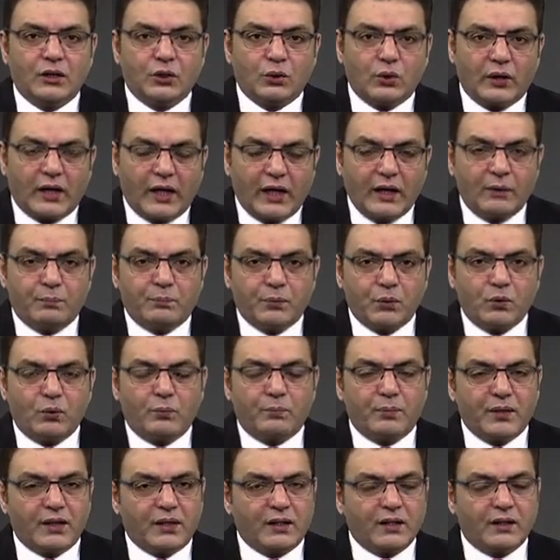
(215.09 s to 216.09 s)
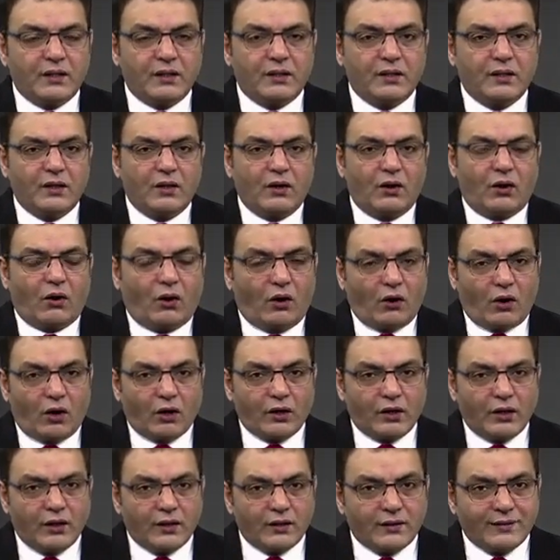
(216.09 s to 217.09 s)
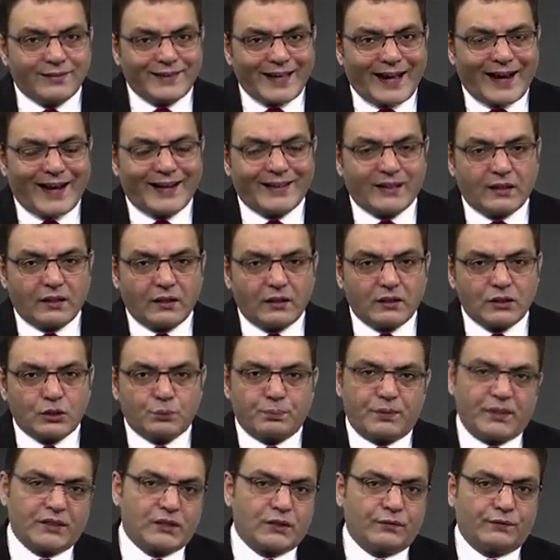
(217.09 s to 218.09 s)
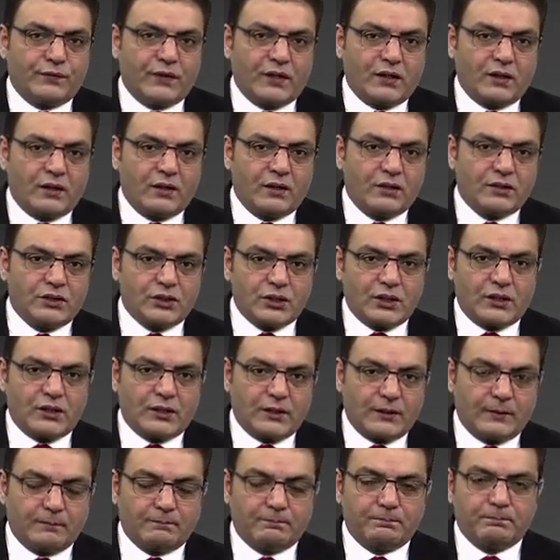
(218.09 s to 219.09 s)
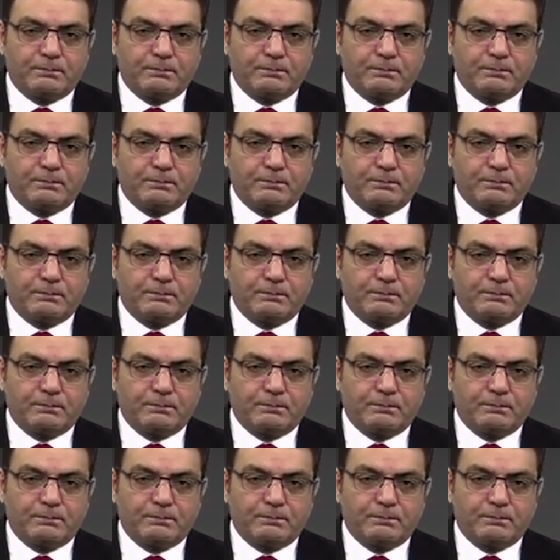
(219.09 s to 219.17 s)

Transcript: to help you begin on that specific journey.